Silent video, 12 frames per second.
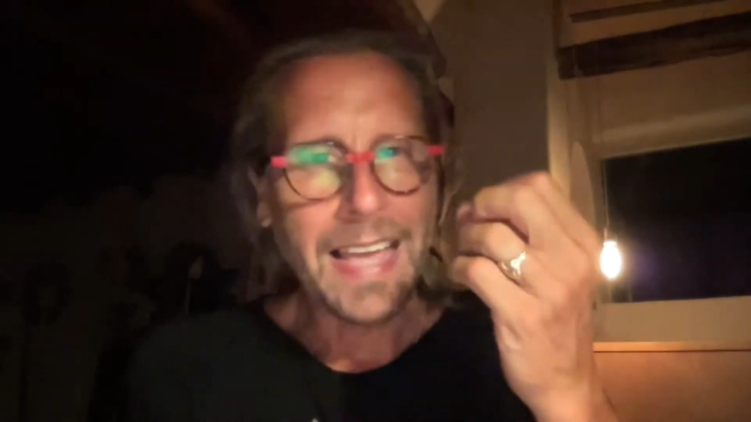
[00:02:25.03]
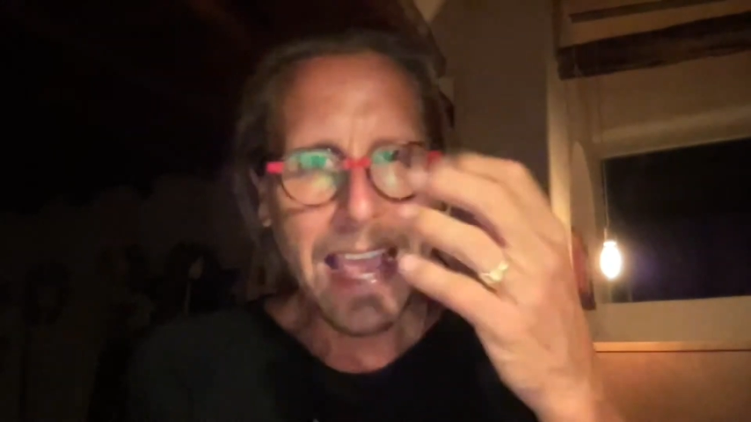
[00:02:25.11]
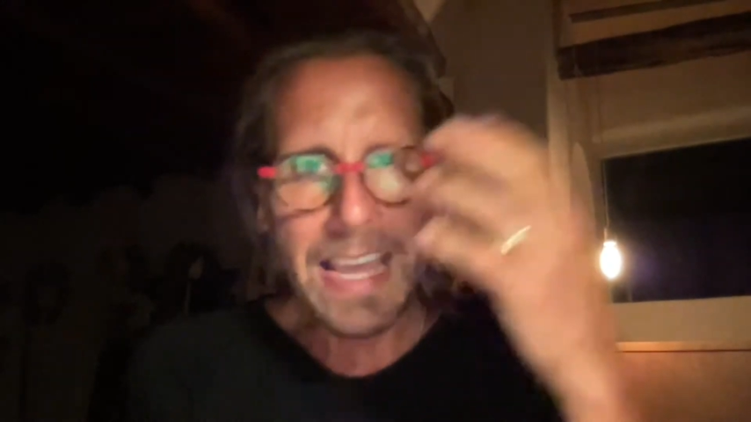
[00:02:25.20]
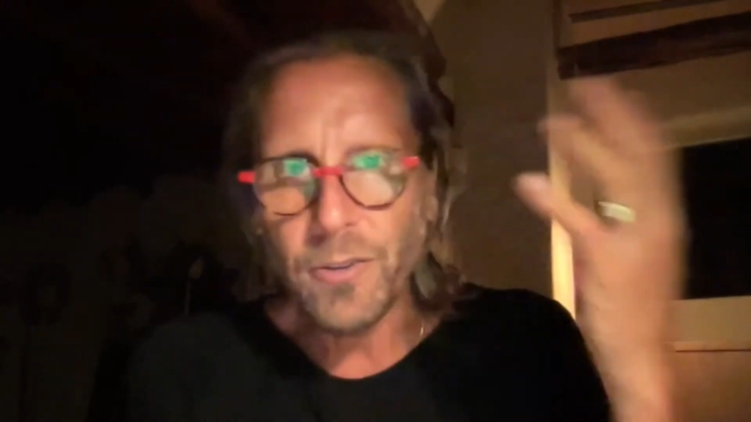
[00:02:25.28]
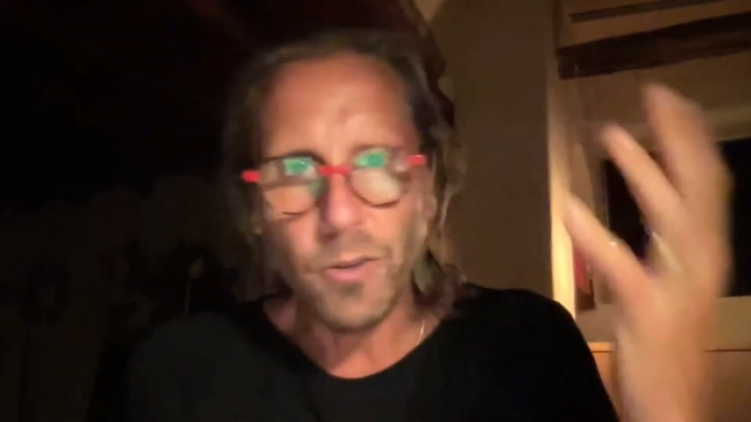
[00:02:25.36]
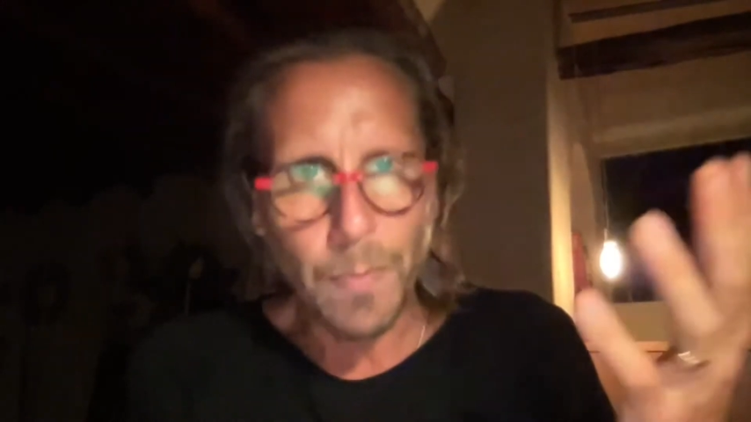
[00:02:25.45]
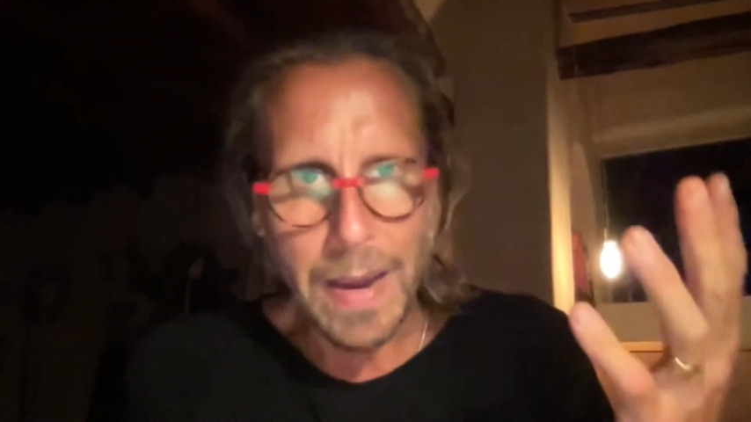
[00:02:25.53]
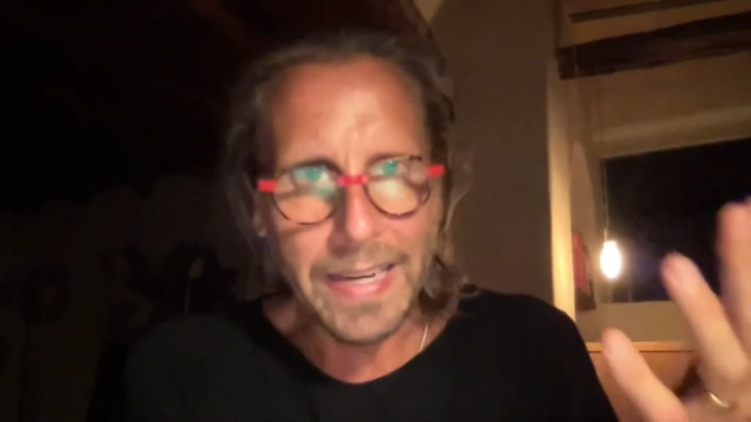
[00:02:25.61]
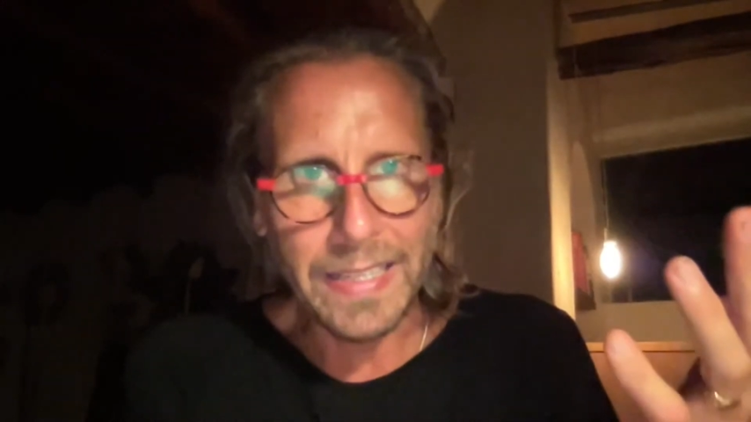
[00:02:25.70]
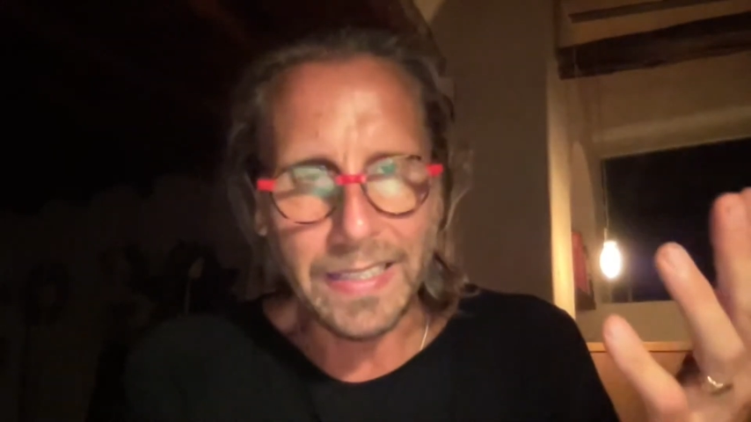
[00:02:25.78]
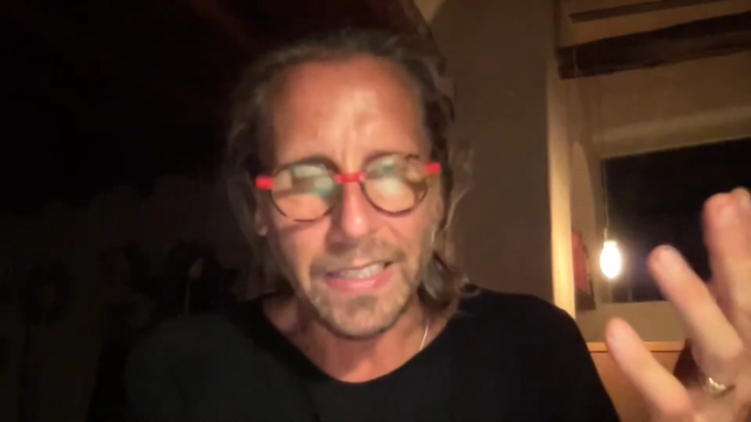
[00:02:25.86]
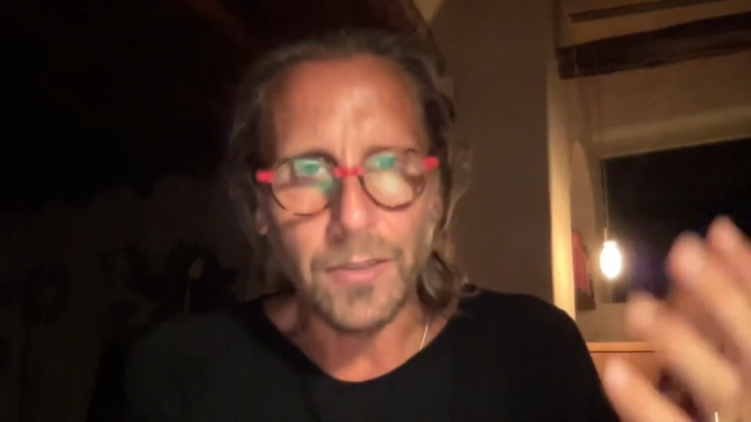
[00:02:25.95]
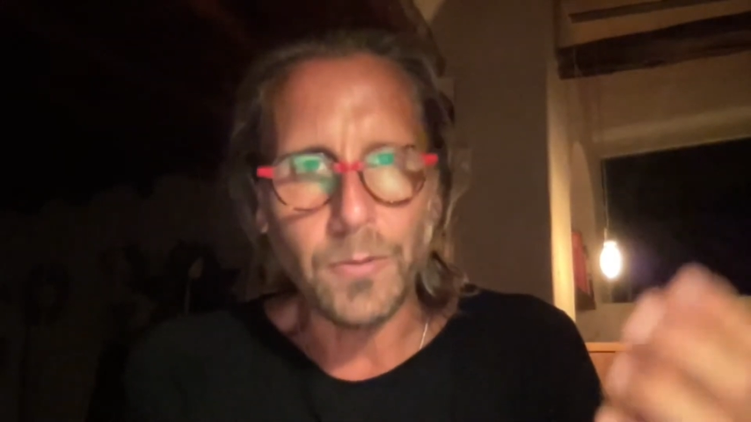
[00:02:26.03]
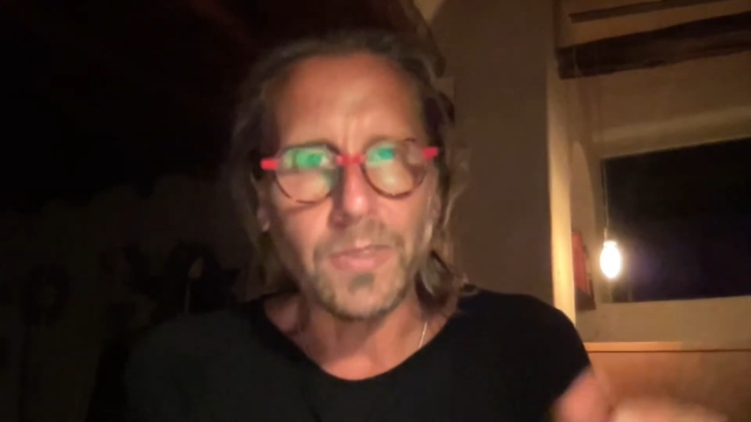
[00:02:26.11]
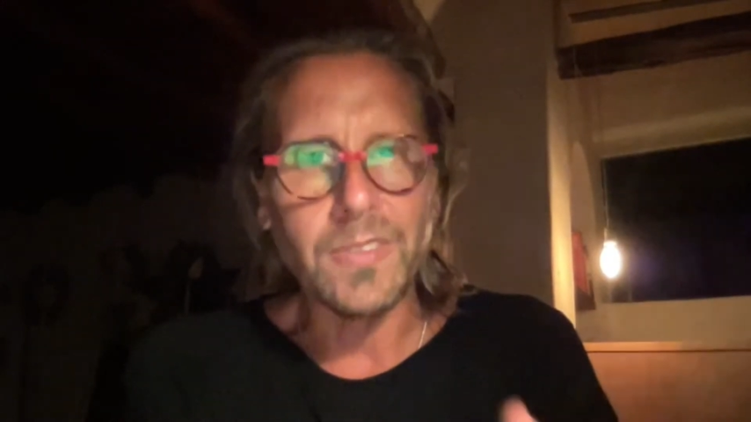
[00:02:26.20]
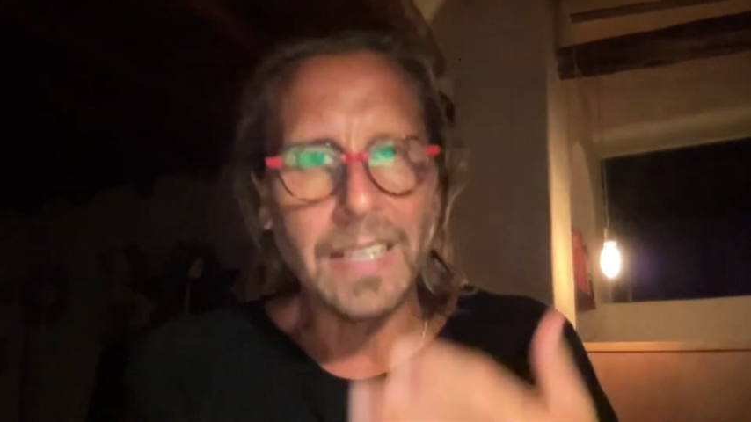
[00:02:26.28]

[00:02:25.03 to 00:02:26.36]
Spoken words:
Achromatic, in other words,